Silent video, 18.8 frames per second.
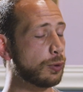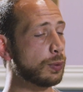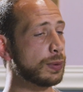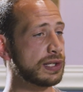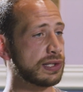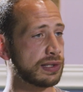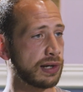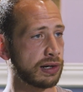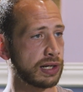
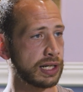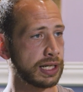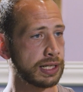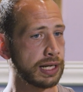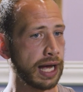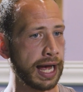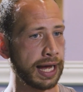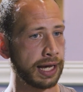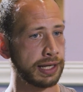Before we
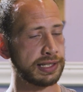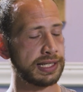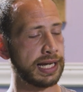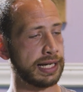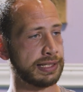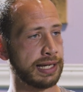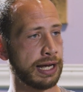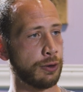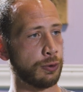started,
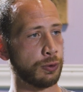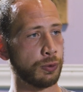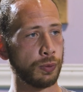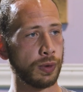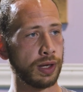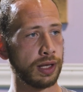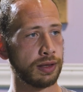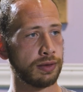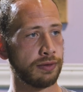I sat
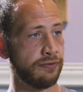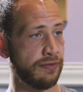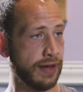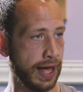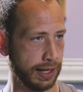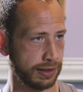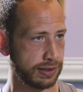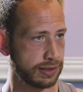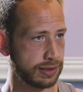down
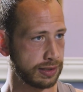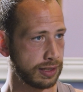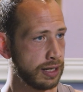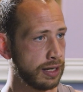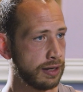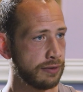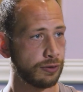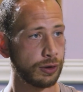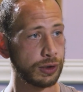with
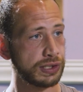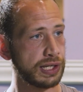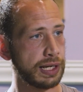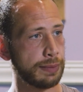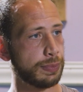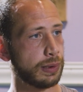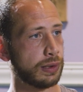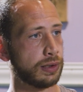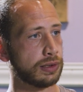vets.
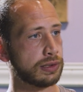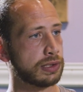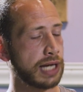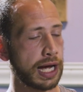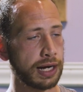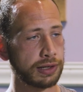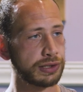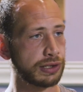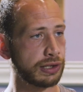For
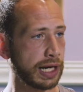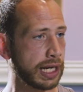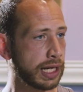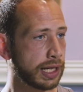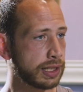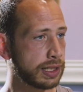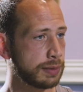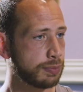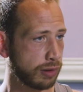example,
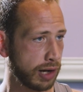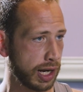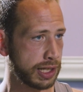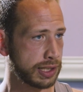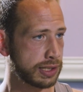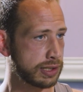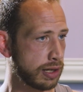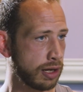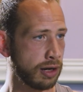Dr. Annie
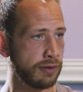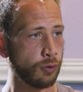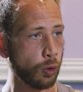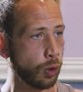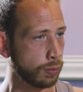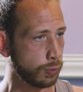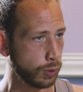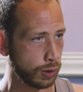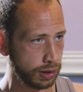Price
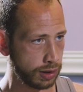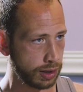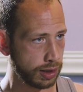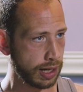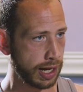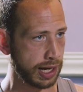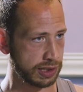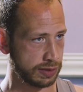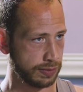of
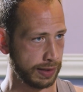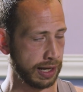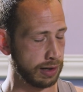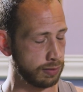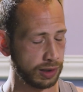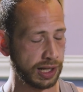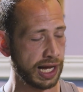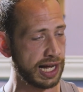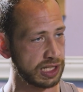Ormwood
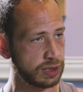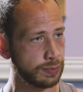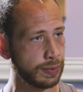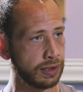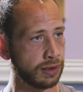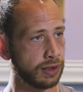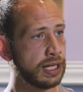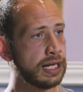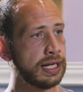Animal
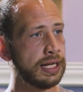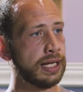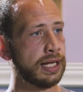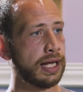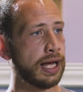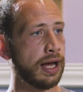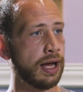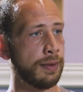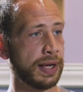
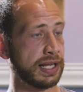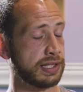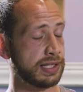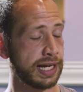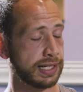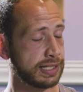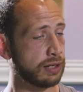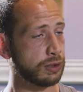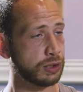Hospital.
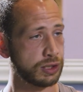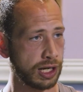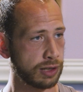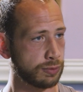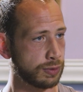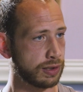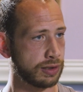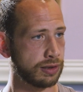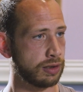I sat
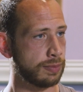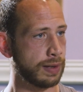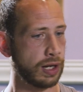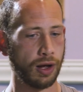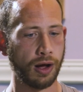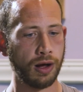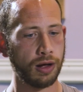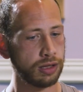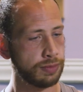down and talked with
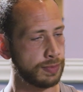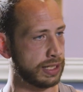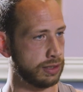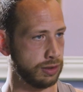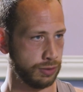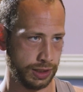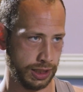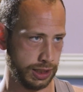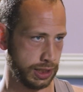her about
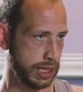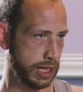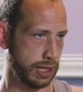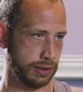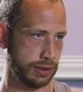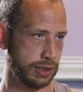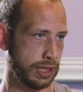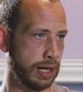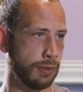all the minute
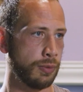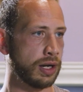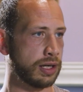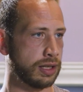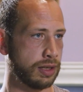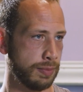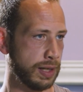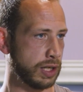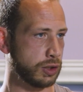details
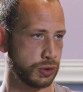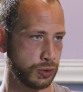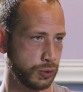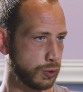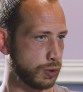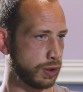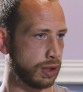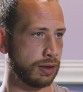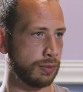that I wanted to
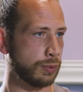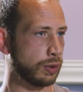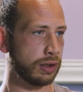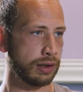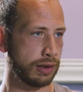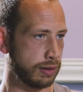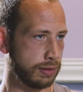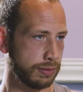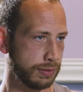make
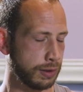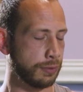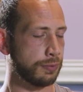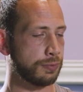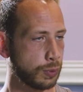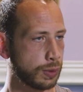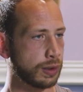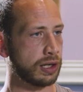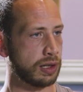sure
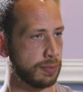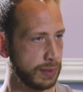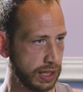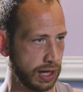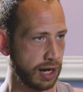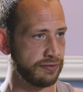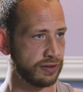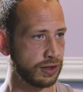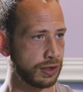we're
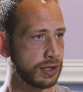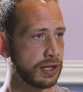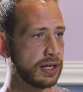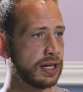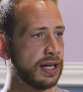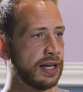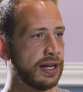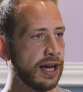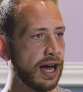going to be
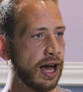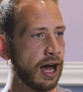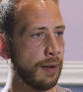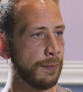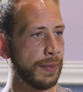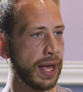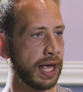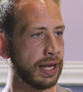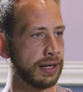covered.
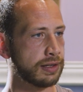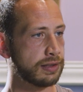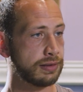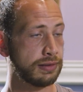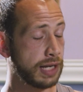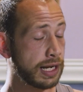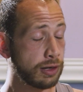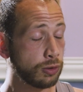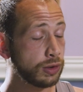
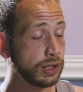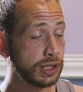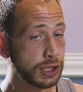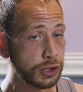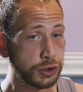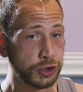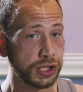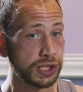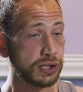And not
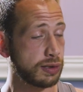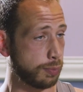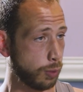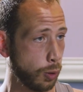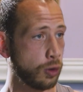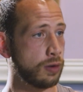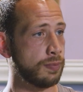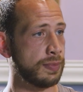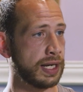only did
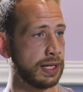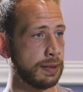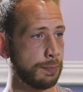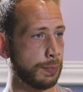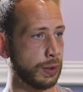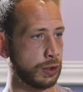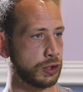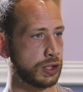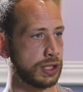she
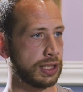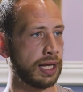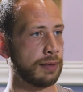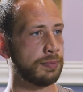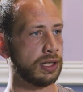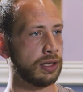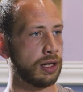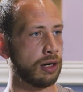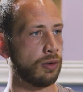support me, but
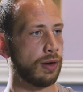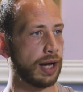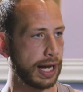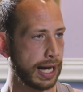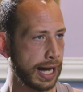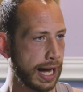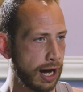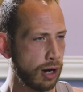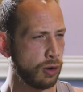she let me
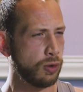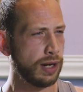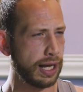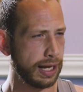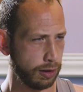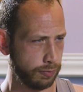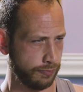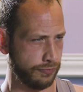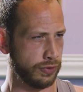know
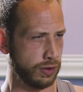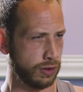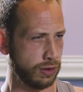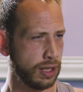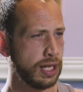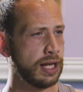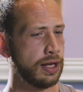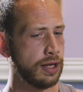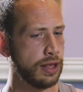how
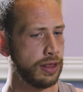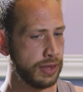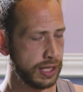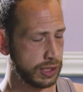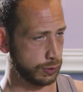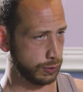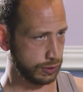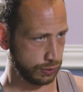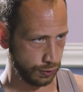helpful
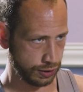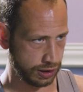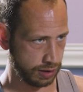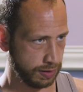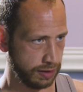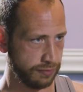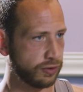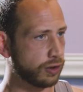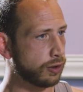this
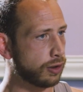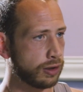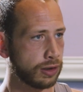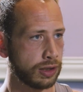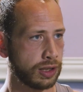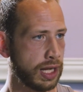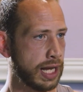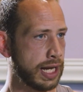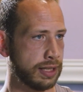was going to be
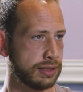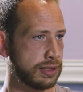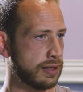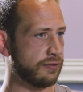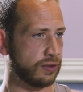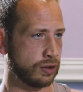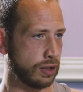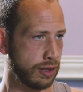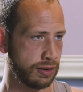for her
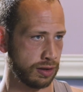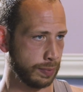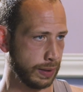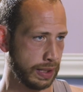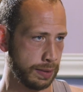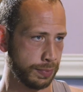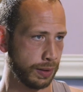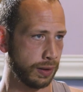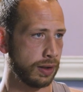clients and
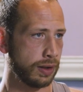for other